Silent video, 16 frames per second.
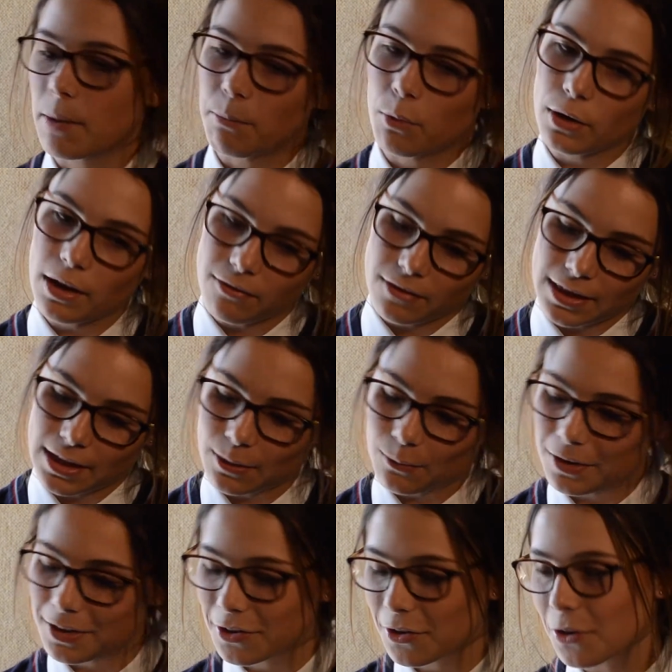put everything
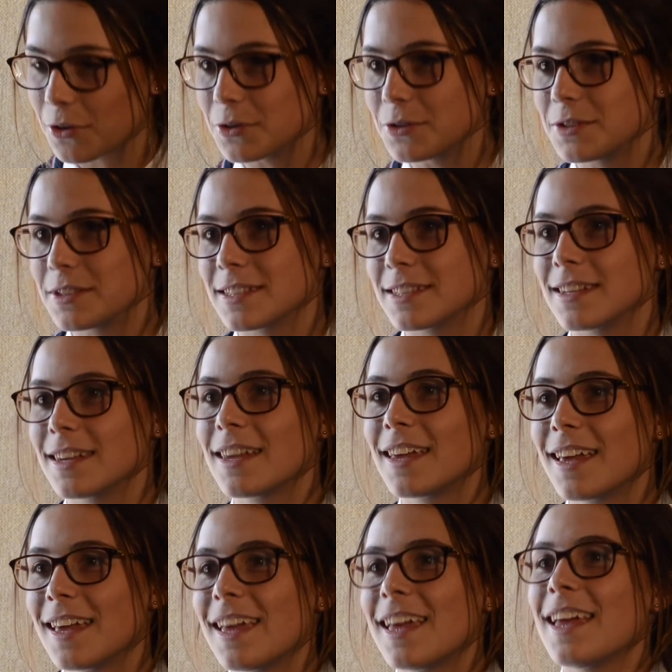where it goes, and
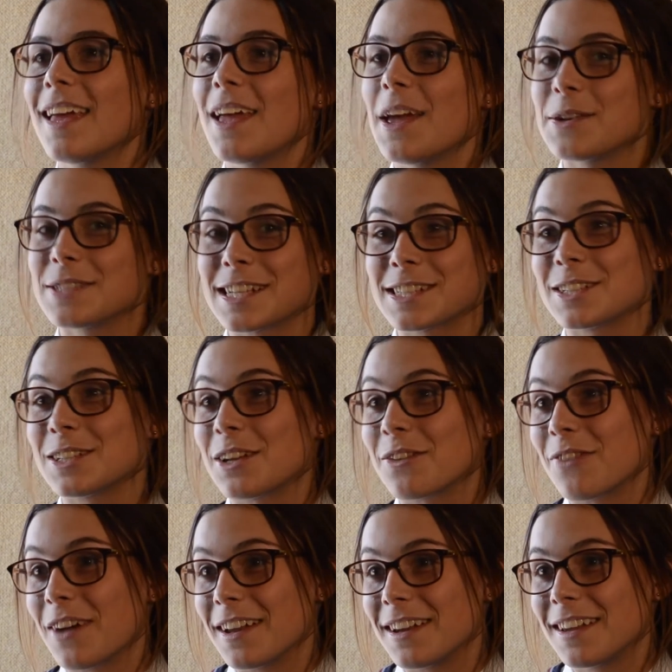it was actually a lot of fun.